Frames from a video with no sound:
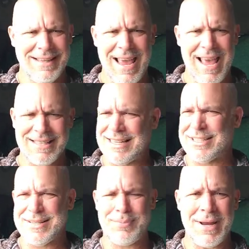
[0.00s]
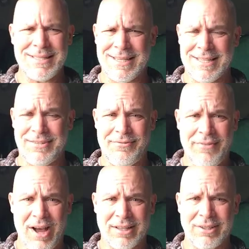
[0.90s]
yeah, it's like depressing as
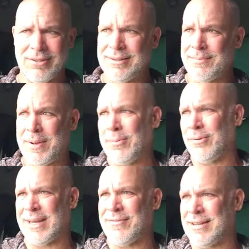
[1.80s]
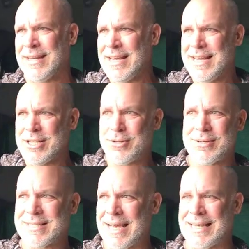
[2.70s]
fuck, dude. And people were given
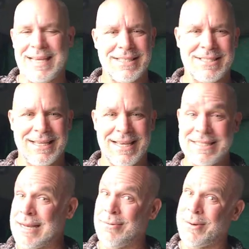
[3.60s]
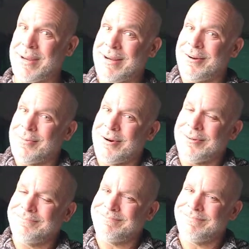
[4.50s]
suicide kits in case they didn't want to be here no
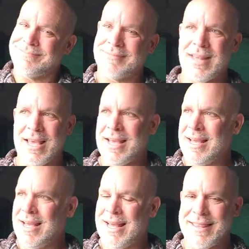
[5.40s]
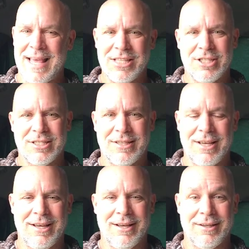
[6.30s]
more. That's
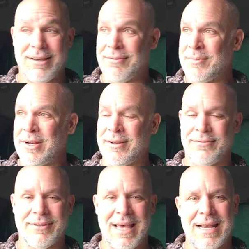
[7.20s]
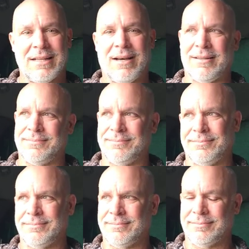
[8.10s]
the government of Canada.
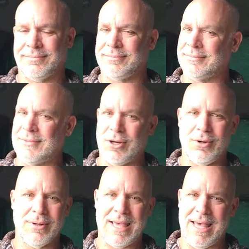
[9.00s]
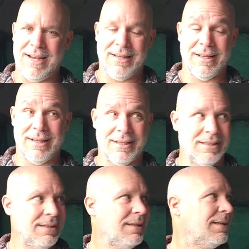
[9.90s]
Oh, Canada.
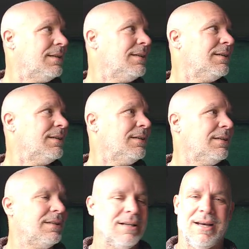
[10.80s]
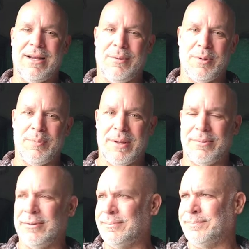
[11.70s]
God help you
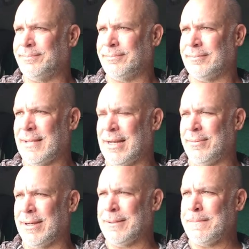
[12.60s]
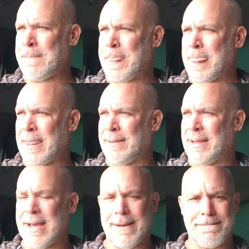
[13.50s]
people. Anyway,
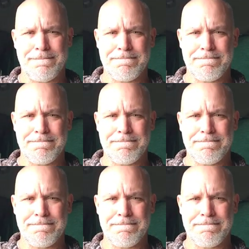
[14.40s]
yeah.